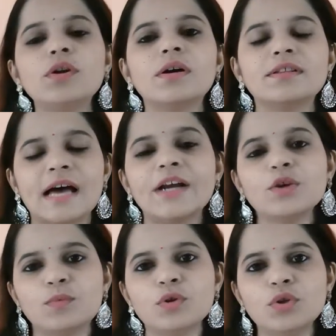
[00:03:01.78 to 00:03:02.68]

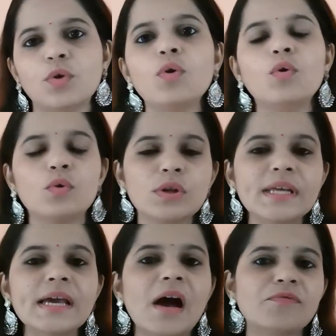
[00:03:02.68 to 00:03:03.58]
you would know
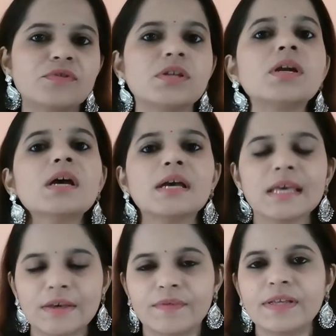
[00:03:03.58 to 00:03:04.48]
only after
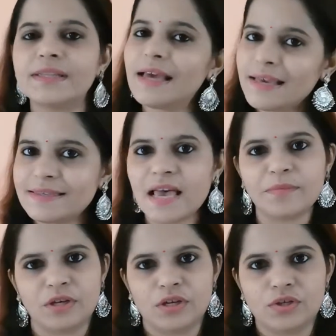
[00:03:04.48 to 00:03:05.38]
giving the
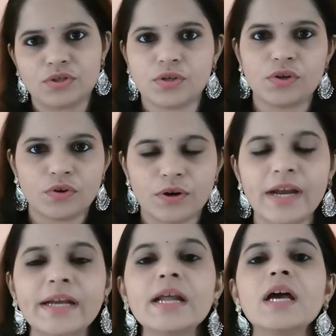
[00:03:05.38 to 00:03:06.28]
examination,
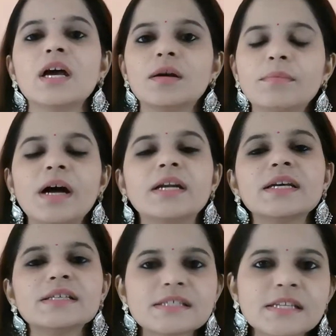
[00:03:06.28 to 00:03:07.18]
right?
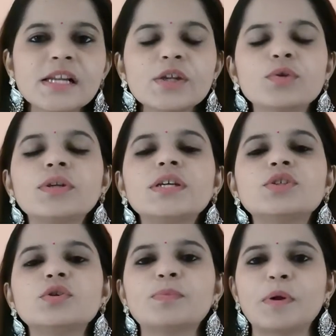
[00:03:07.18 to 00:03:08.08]
But still you
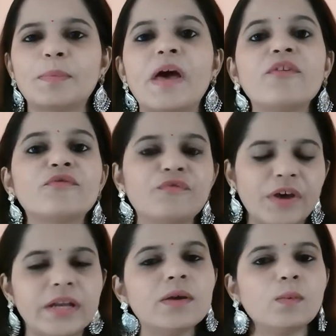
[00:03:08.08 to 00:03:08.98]
need to prepare
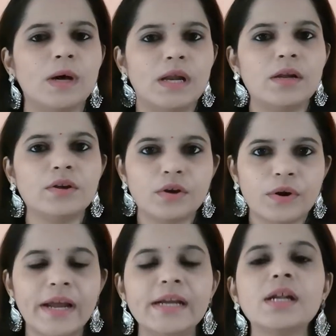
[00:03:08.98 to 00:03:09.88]
very well,
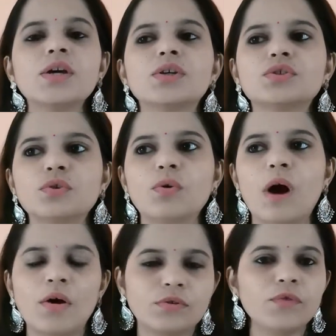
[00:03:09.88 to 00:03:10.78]
right?
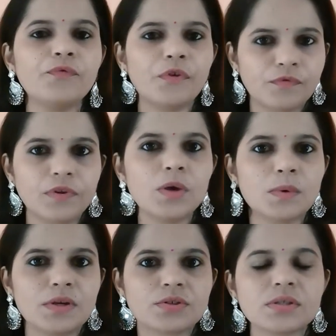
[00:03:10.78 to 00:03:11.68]
So out of 50
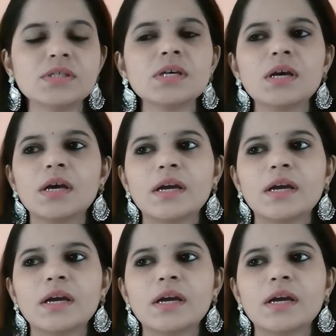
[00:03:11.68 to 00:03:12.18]
questions,